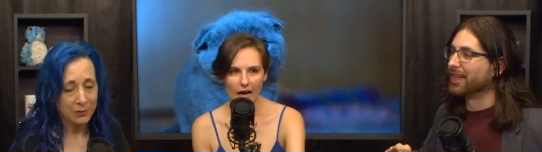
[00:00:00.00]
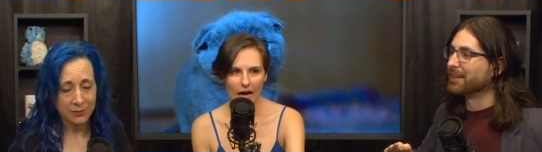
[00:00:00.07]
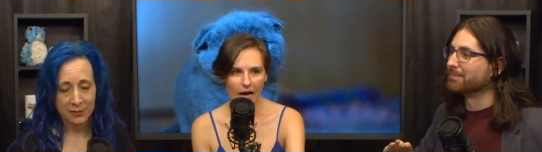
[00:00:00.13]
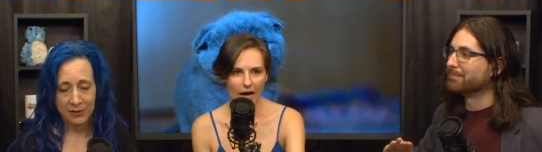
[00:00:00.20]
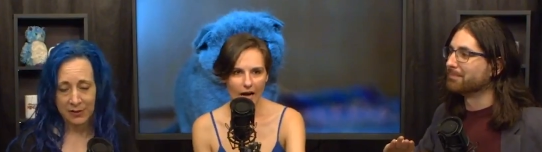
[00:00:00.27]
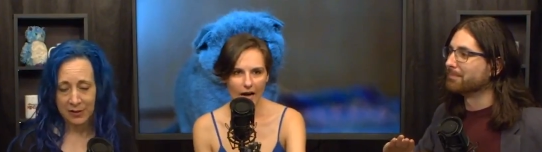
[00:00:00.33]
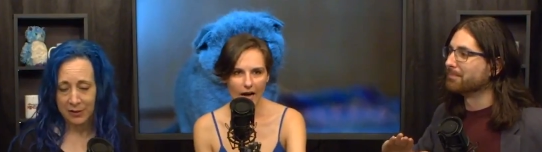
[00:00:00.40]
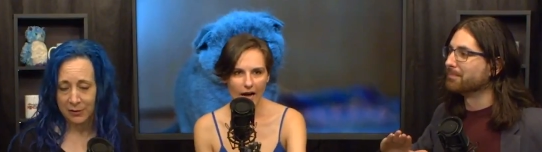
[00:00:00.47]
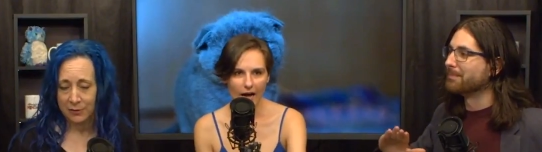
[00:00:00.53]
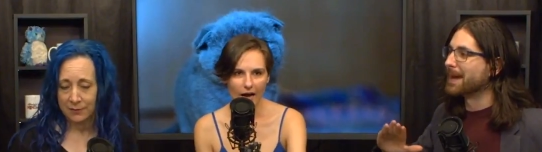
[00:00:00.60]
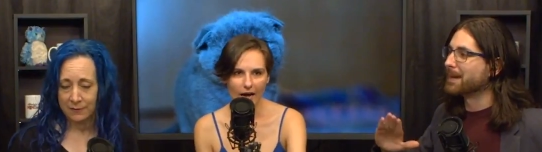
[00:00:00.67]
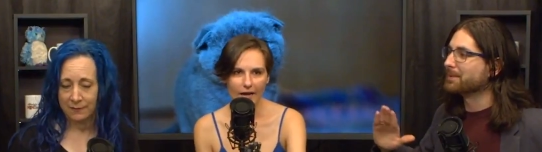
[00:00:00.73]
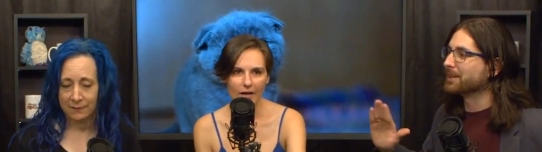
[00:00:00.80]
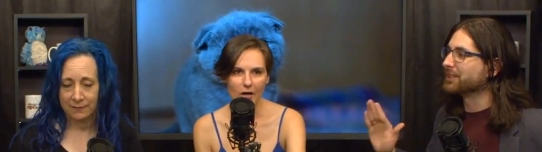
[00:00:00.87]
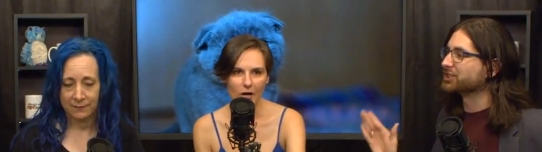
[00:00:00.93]
Speaker 1: then maybe
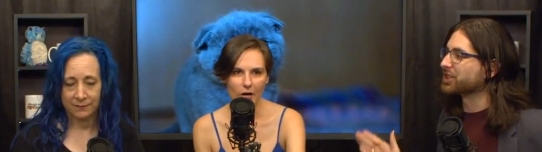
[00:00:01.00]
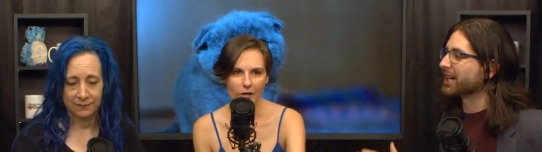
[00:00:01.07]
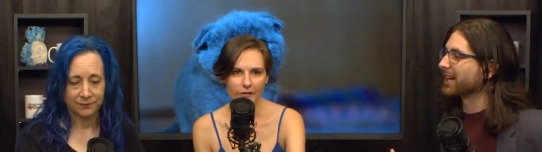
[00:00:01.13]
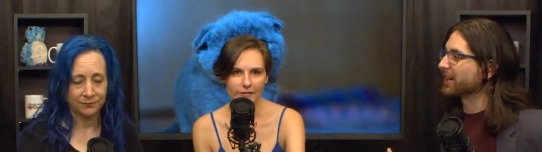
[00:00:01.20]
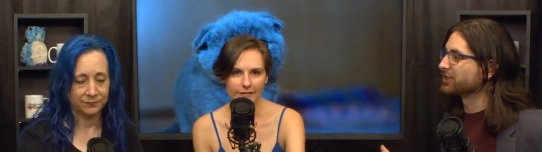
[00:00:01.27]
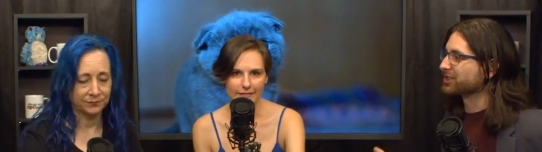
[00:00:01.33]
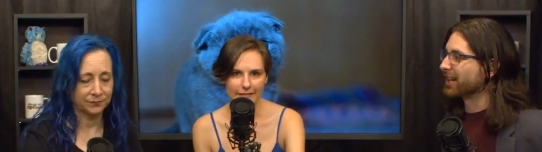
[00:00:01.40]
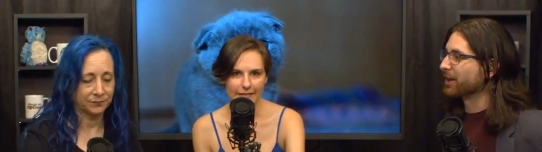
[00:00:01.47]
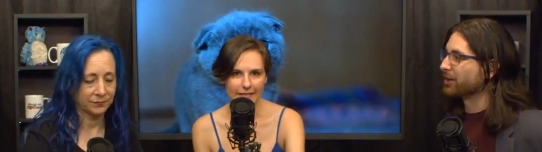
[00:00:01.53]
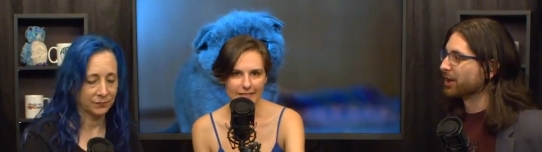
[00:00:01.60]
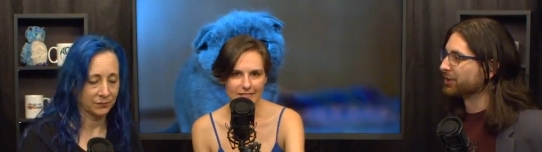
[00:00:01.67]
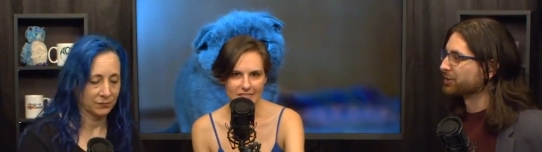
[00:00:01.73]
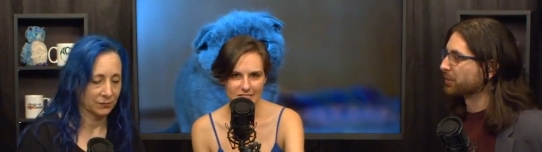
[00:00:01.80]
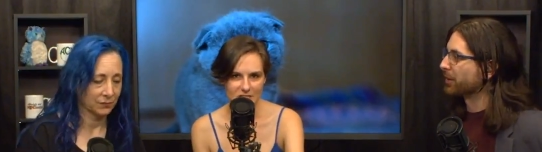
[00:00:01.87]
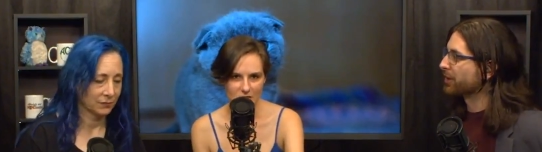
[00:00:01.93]
I check us out
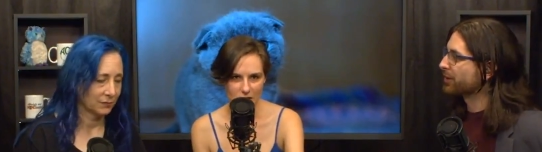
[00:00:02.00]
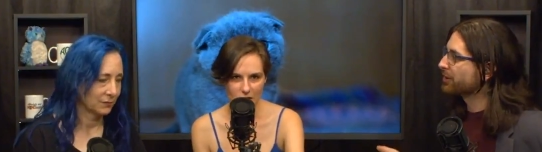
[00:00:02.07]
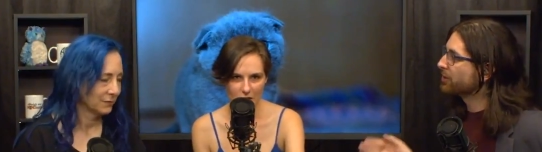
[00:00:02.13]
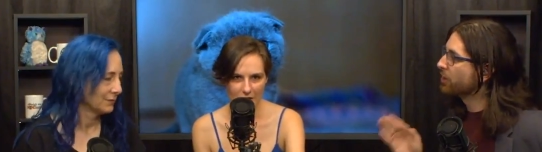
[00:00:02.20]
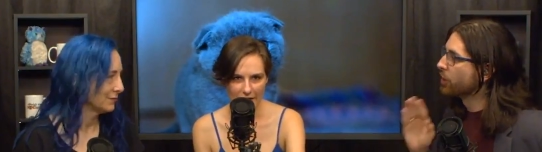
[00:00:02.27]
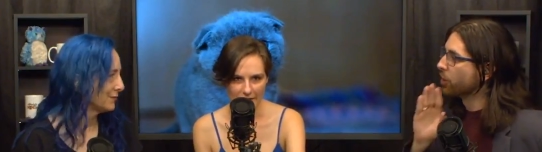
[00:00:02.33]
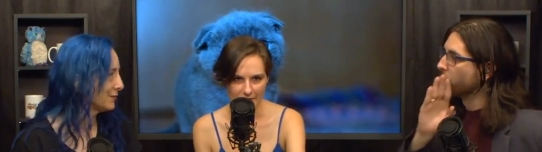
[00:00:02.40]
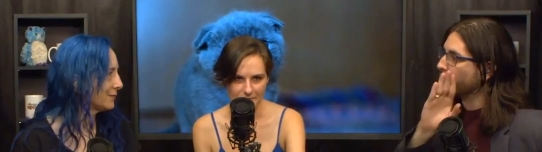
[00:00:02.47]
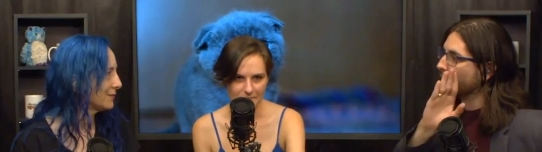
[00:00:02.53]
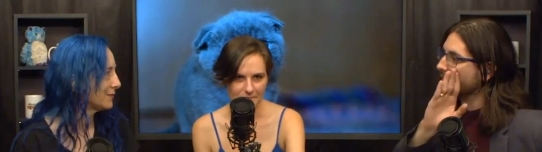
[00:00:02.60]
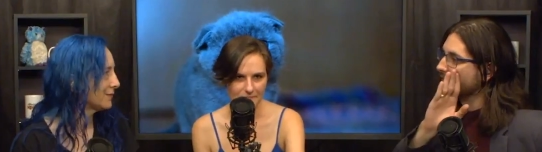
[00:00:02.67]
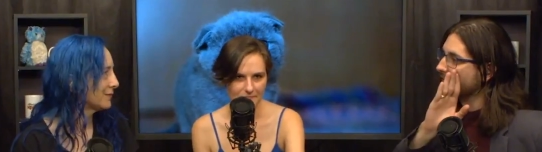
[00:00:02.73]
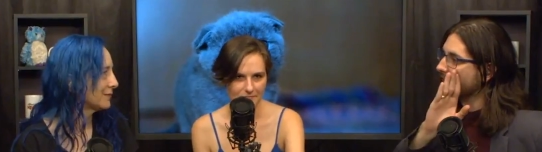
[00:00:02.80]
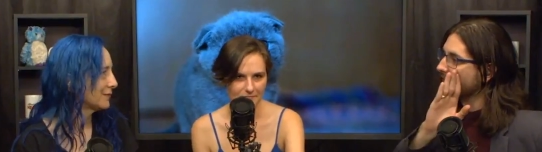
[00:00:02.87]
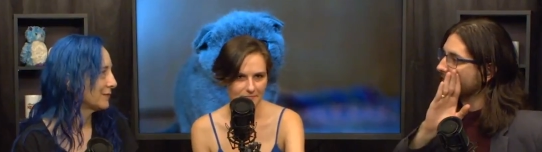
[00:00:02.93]
on disagree. Twitter. We're
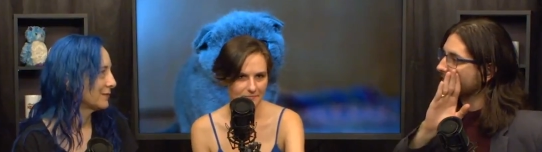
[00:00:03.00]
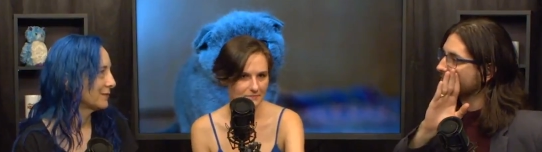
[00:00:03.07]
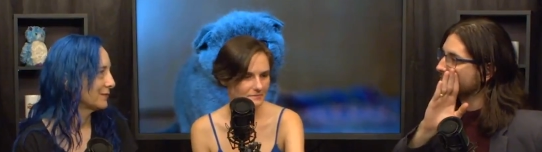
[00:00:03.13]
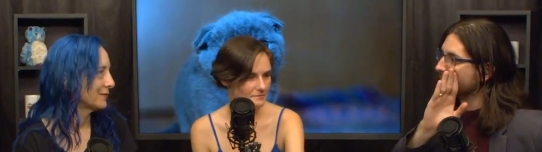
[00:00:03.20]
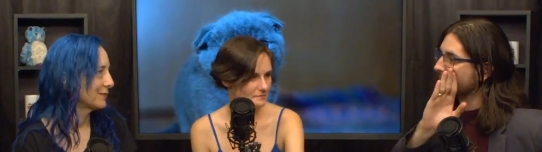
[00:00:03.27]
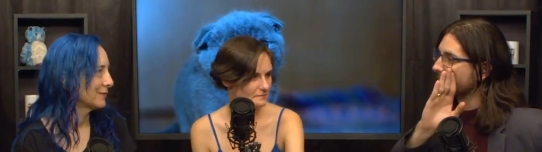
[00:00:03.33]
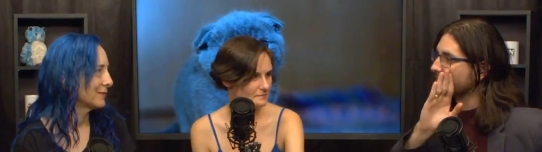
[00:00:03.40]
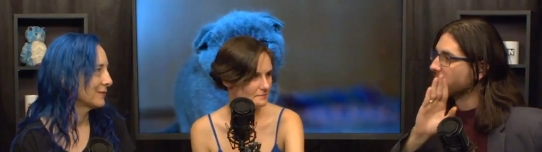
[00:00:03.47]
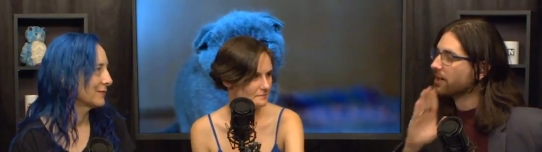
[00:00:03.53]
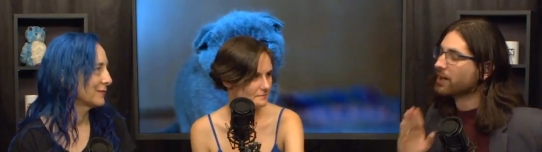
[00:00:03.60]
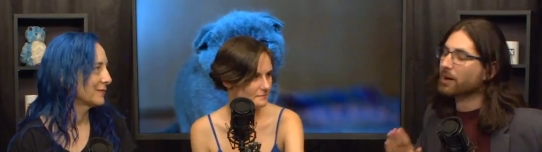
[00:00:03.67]
not on Twitter.